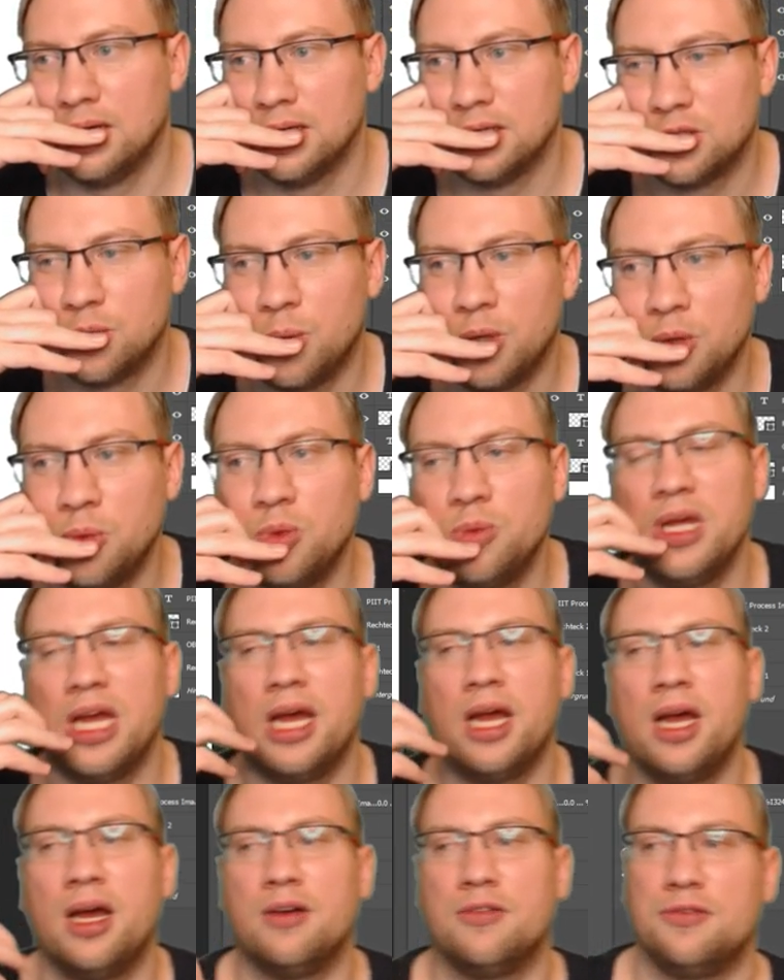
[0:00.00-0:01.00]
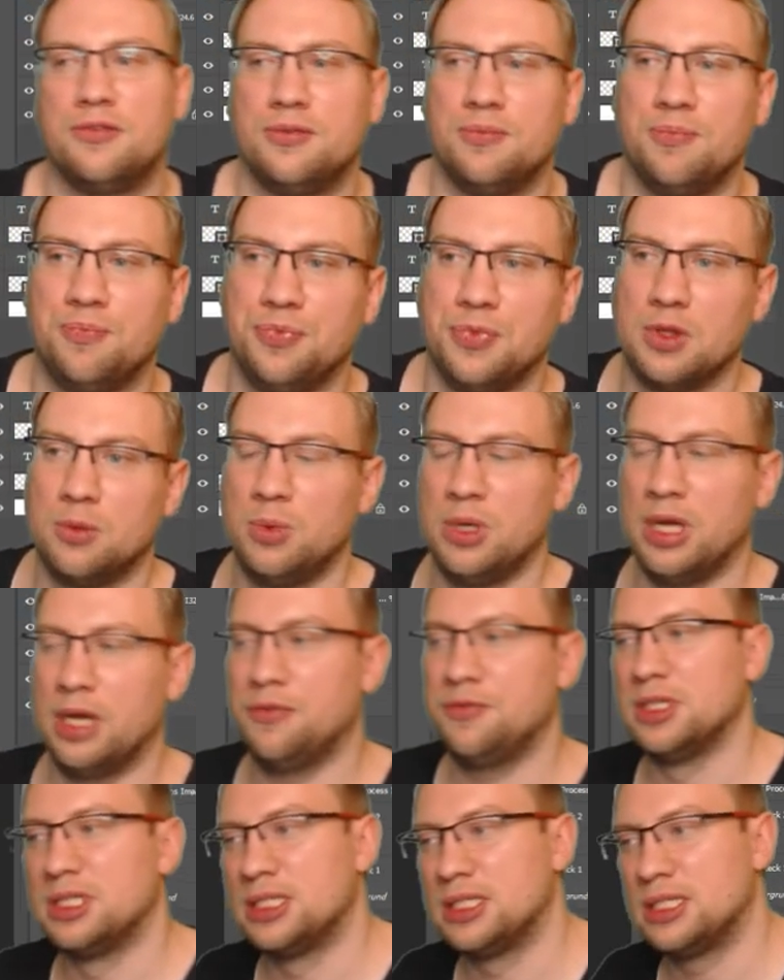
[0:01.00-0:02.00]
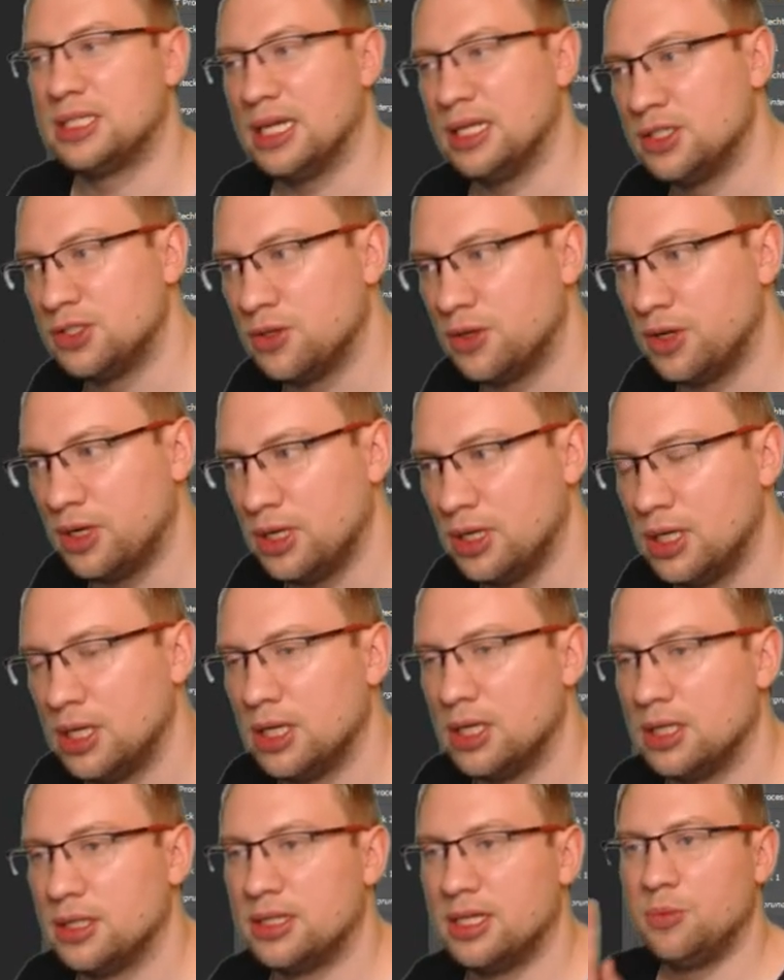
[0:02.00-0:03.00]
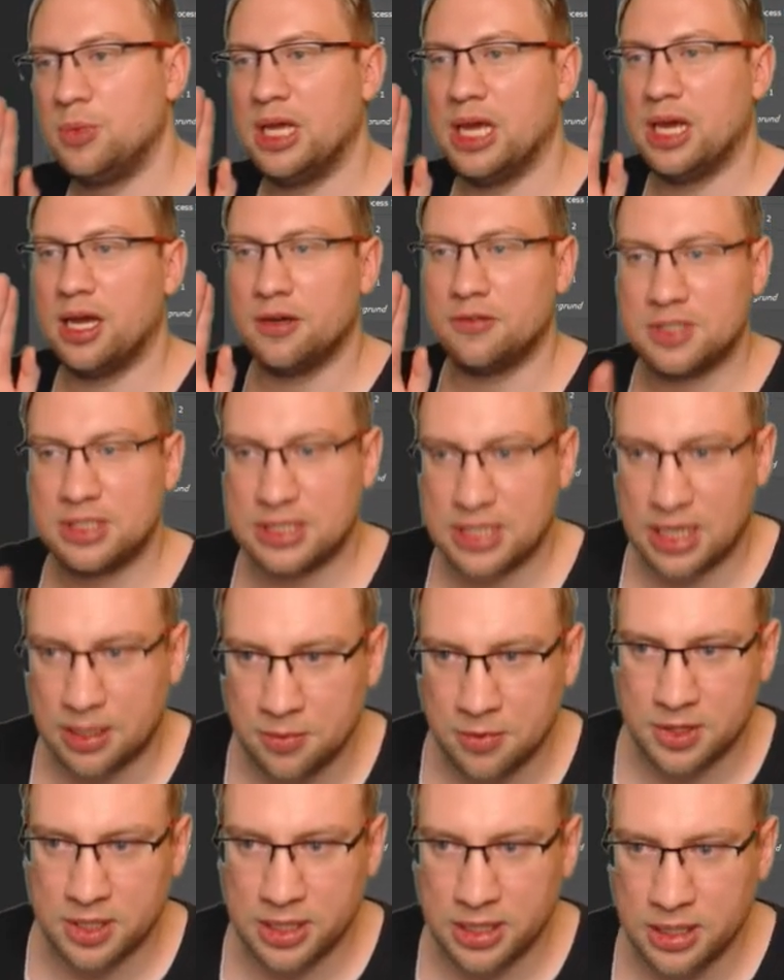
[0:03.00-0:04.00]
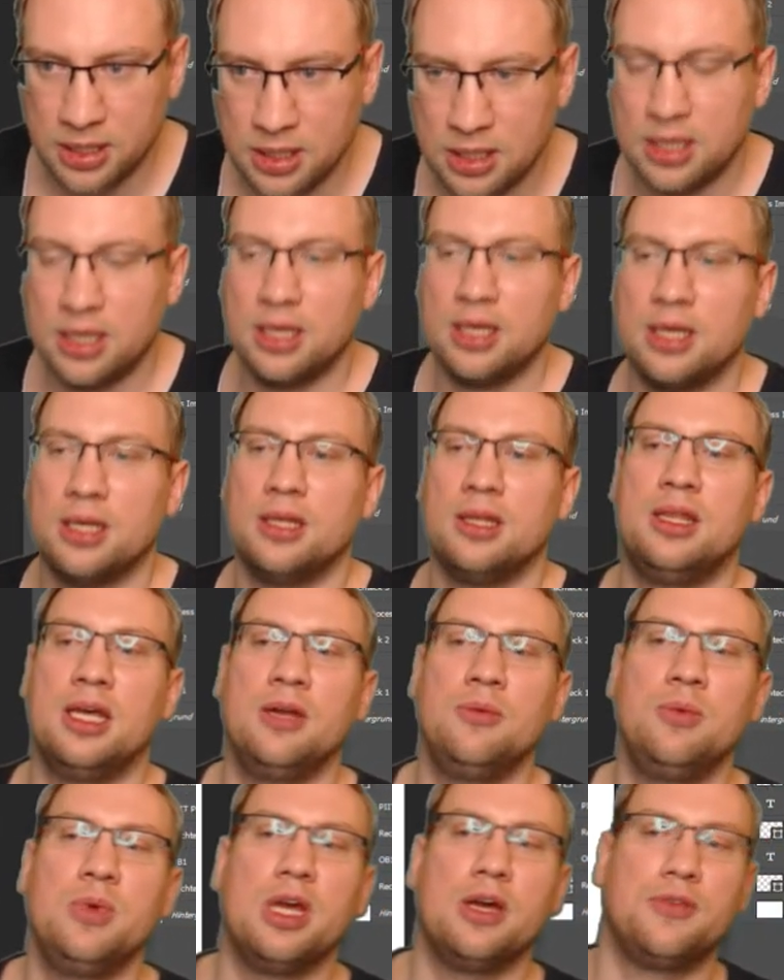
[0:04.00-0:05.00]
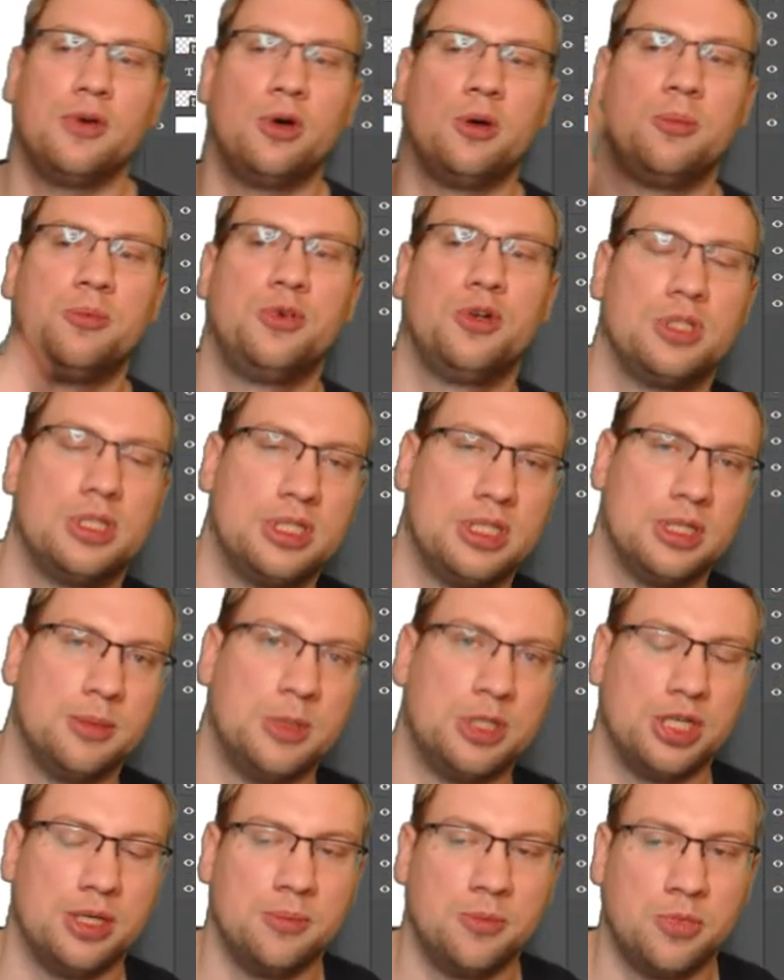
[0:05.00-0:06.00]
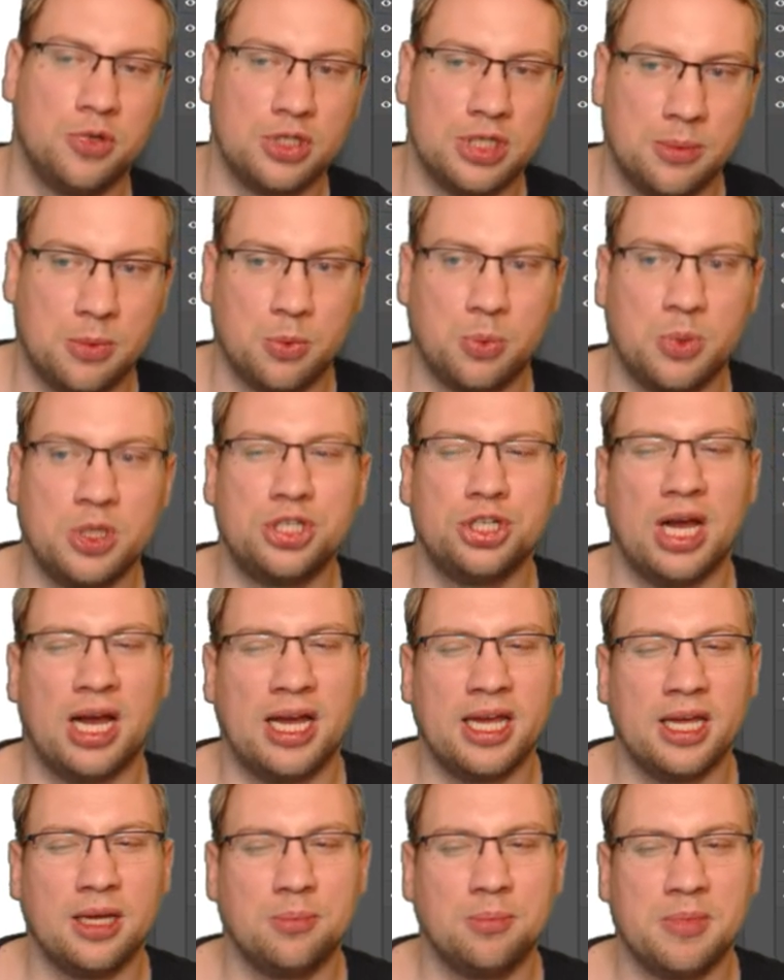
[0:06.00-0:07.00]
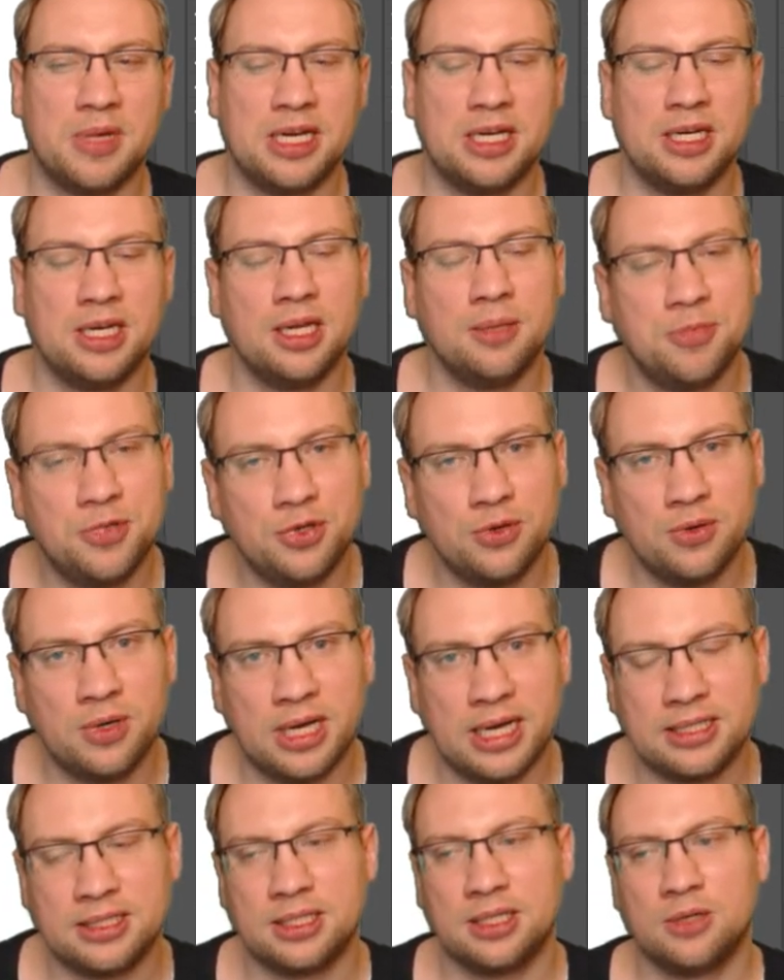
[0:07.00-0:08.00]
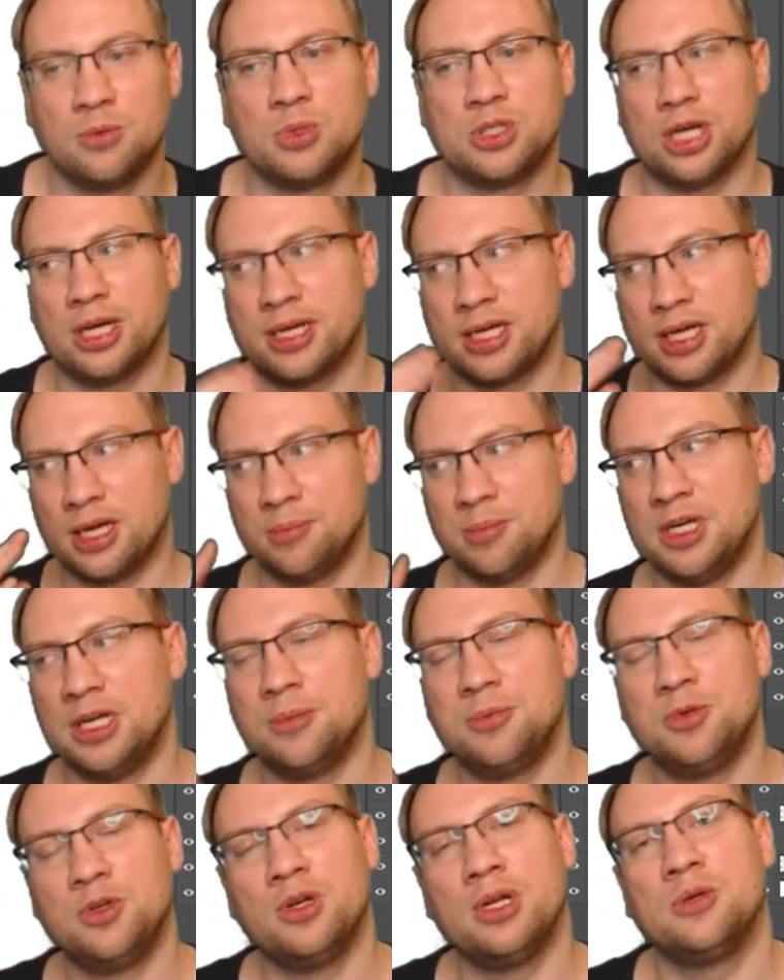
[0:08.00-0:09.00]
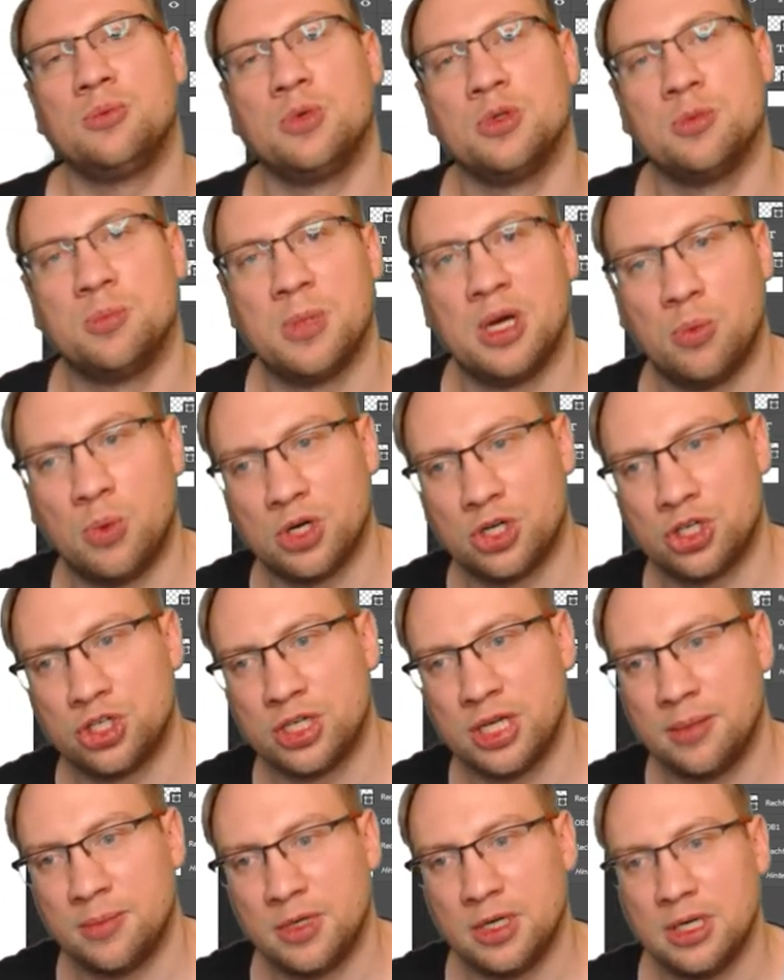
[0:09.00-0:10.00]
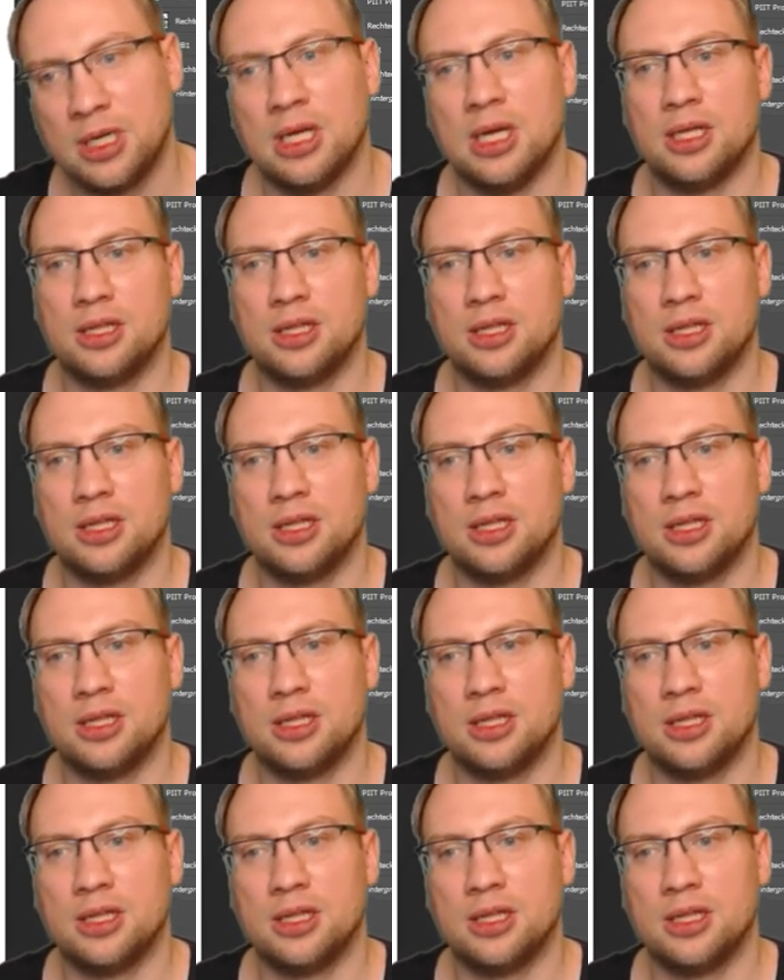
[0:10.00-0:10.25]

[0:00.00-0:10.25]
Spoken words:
So what will we have? We have the sensor, then we have something Then we have our process image input table, which I am manipulating, which I can manipulate with my watch table.